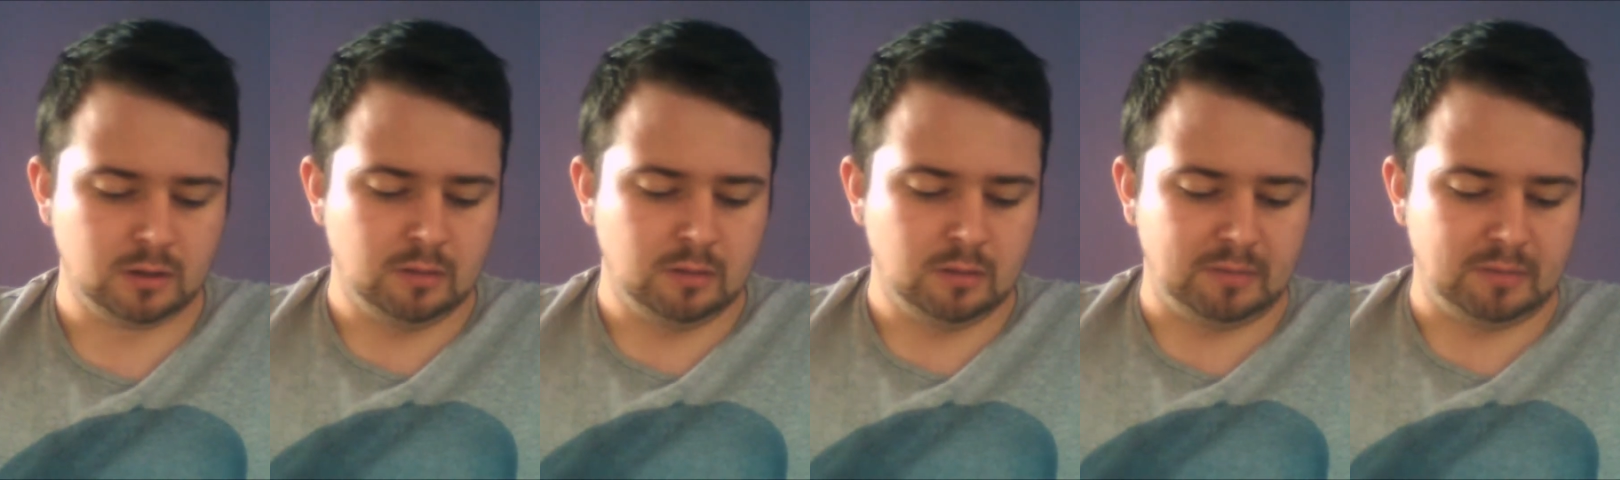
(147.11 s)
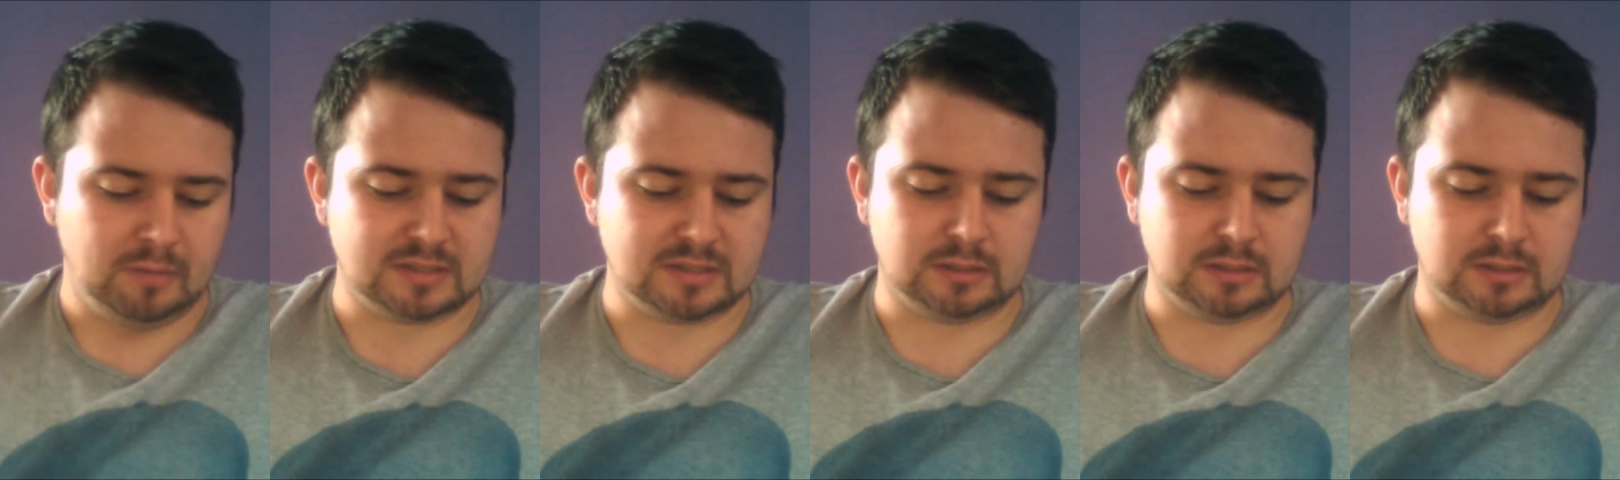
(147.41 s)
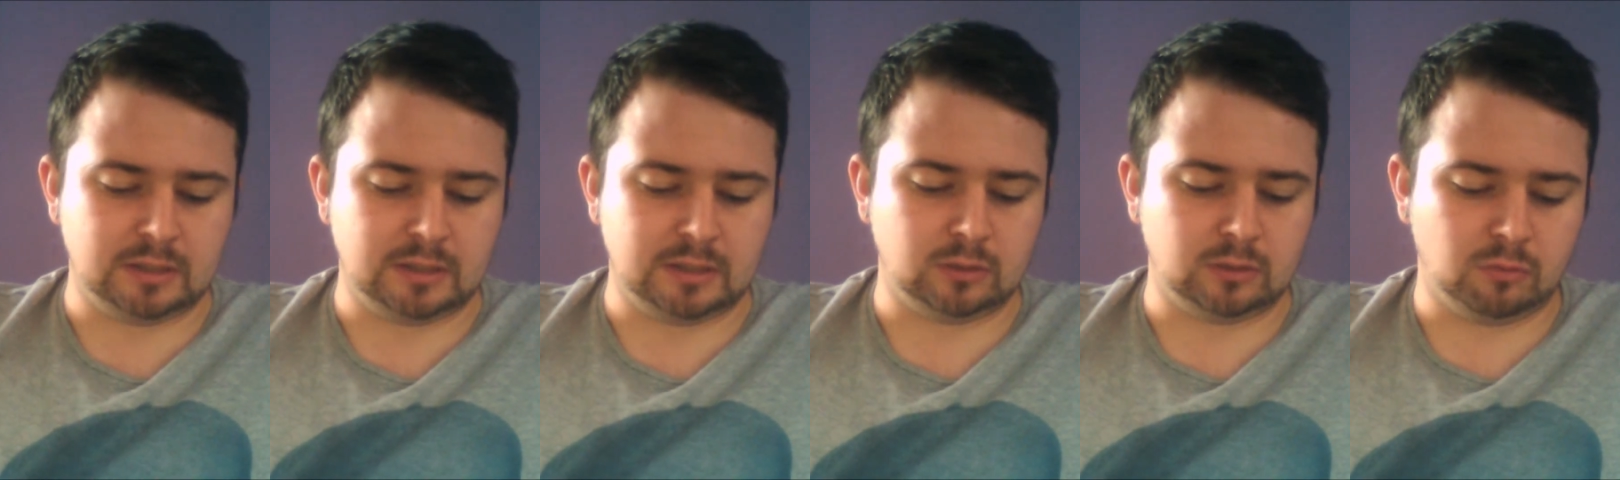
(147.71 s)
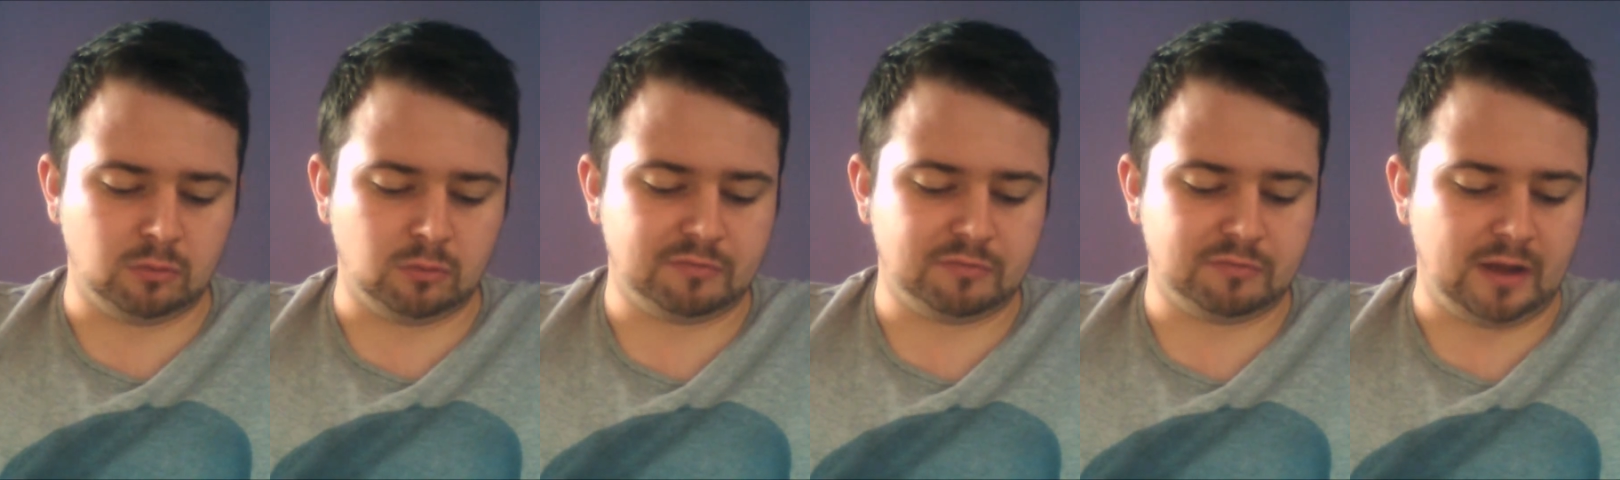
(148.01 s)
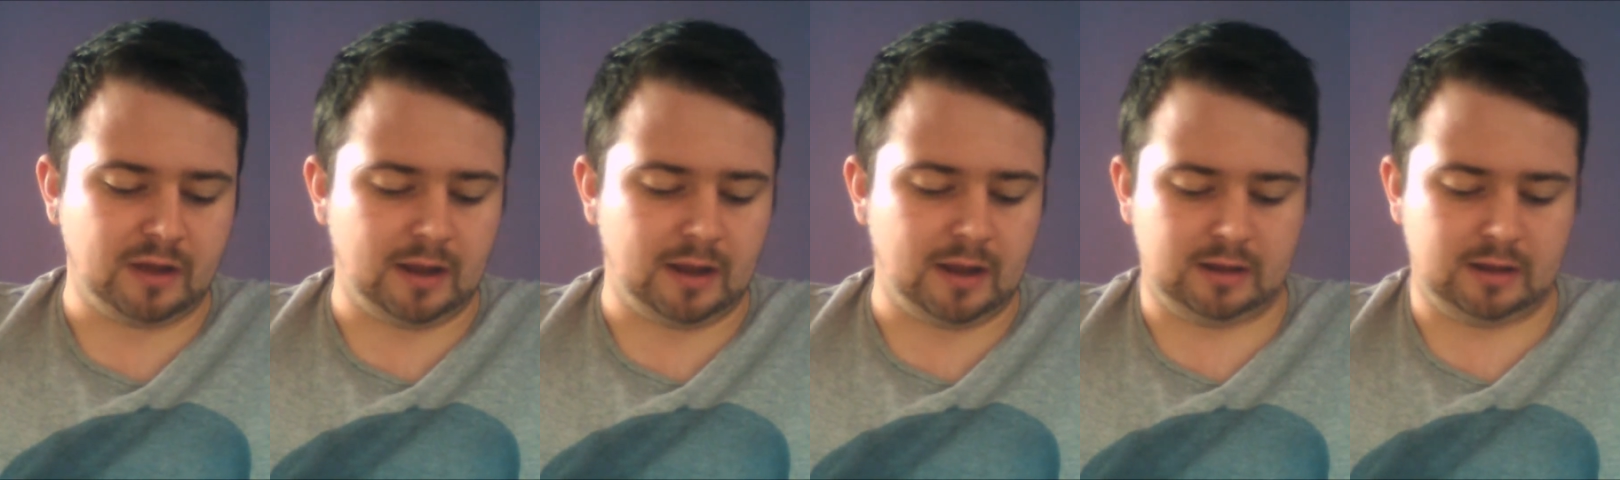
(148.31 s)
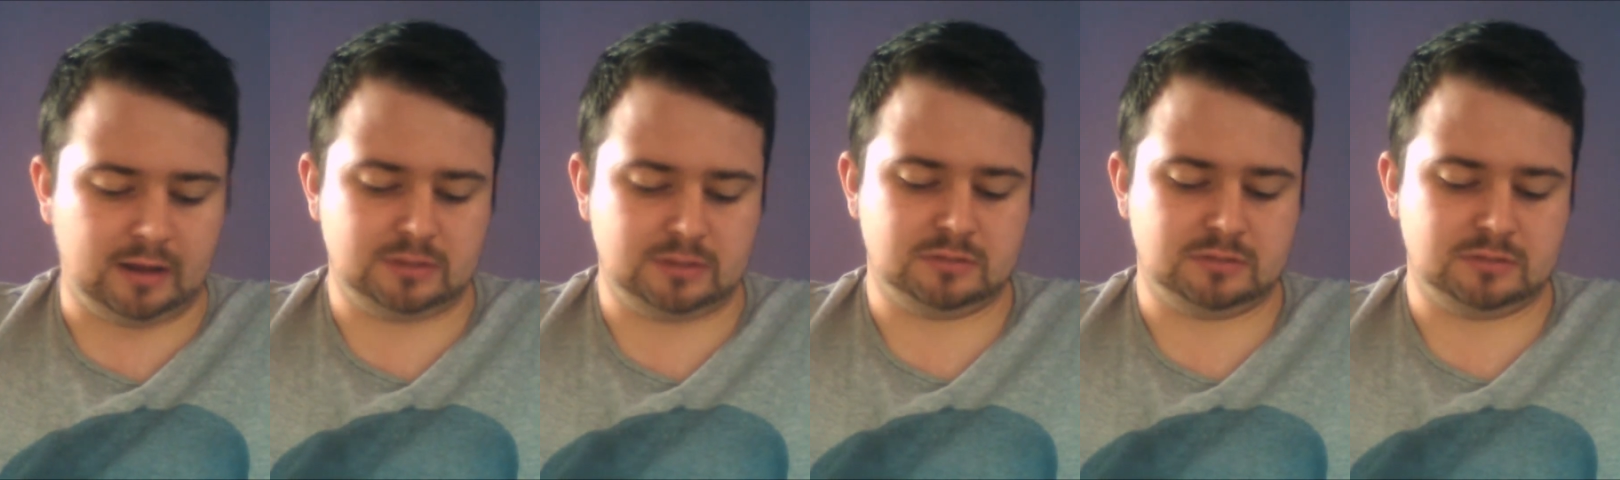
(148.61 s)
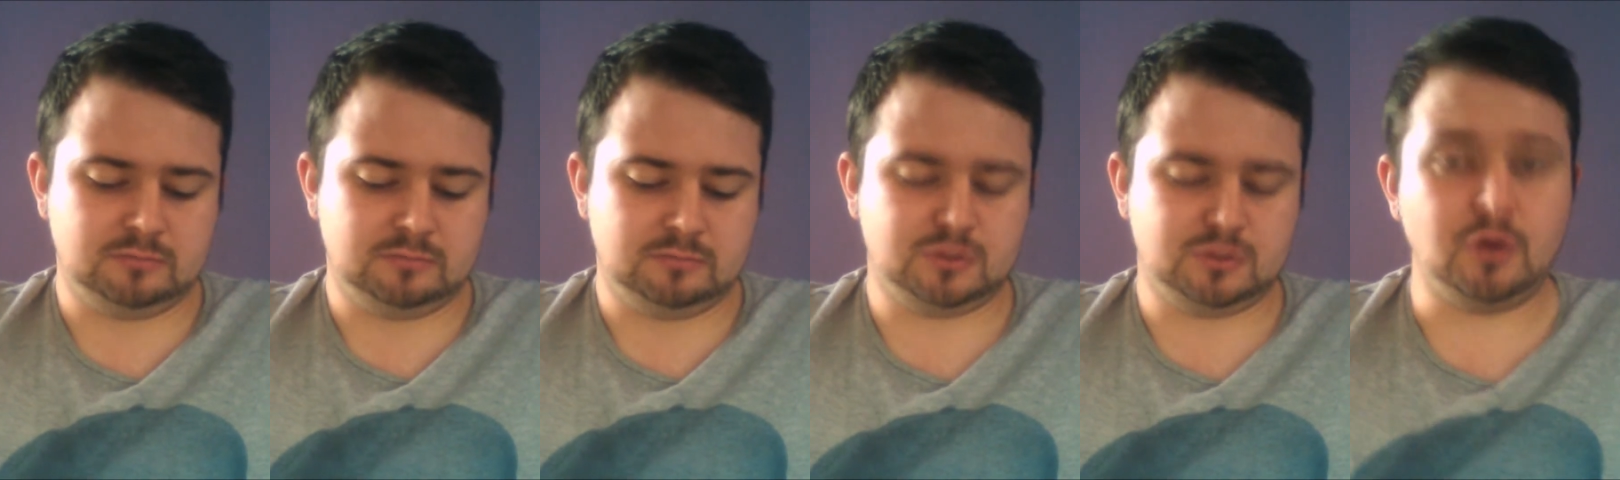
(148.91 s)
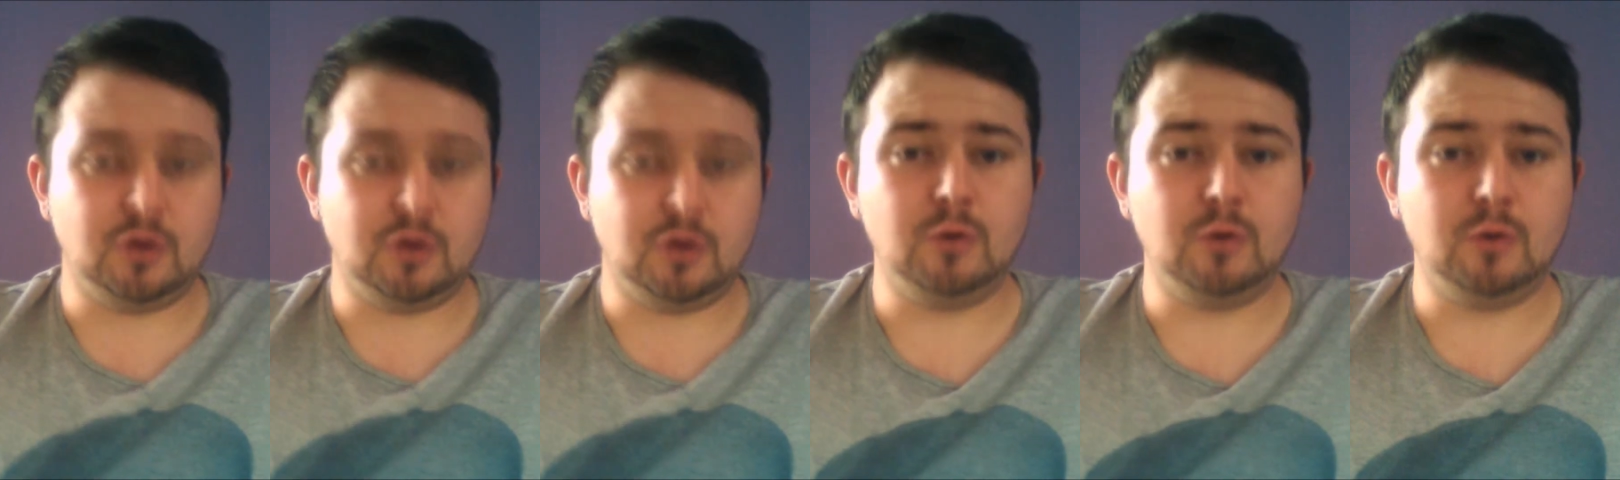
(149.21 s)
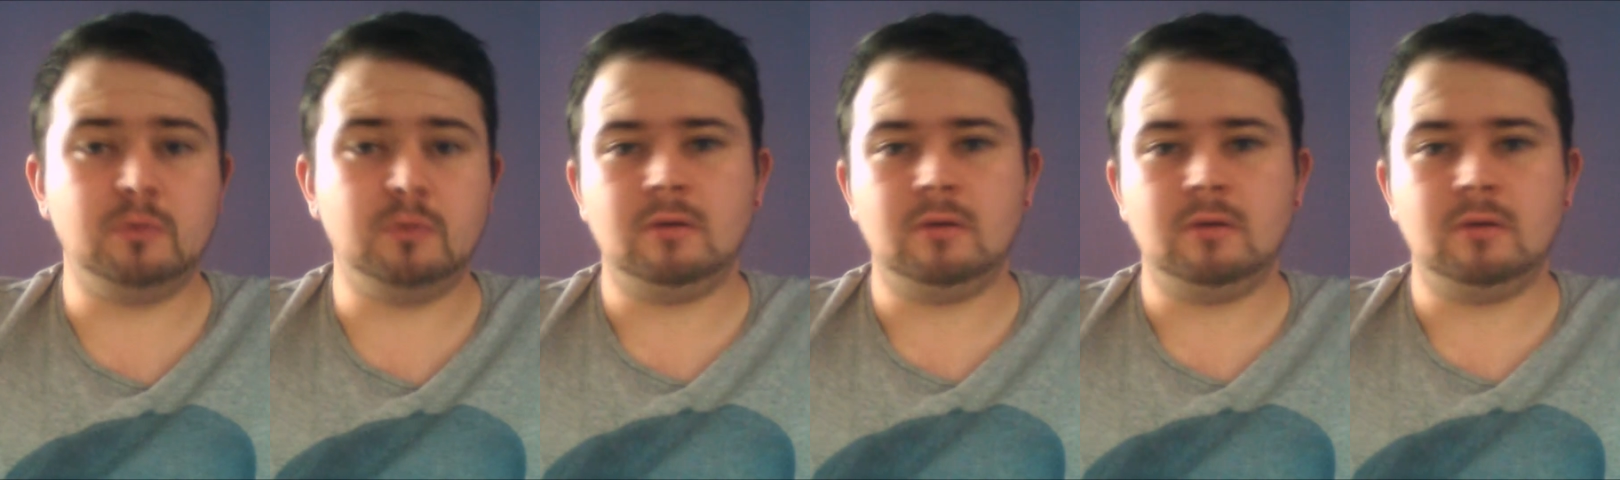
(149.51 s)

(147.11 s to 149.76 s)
basically, Law of Fire has 2,